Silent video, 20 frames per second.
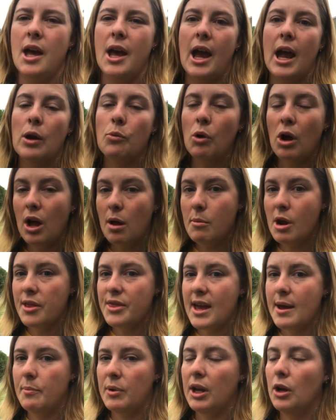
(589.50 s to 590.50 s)
And while I'm not
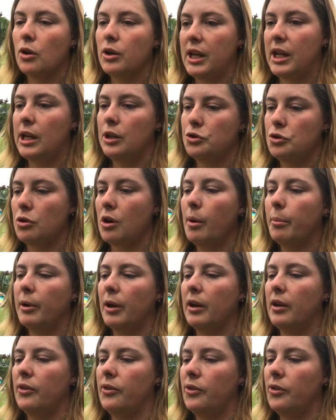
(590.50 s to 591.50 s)
that big on eating
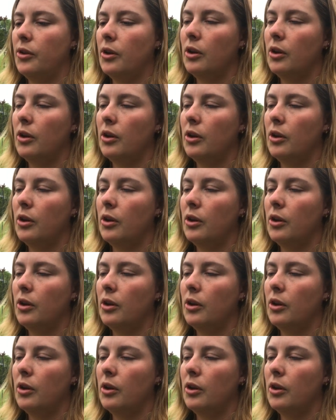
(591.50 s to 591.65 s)
strawberries,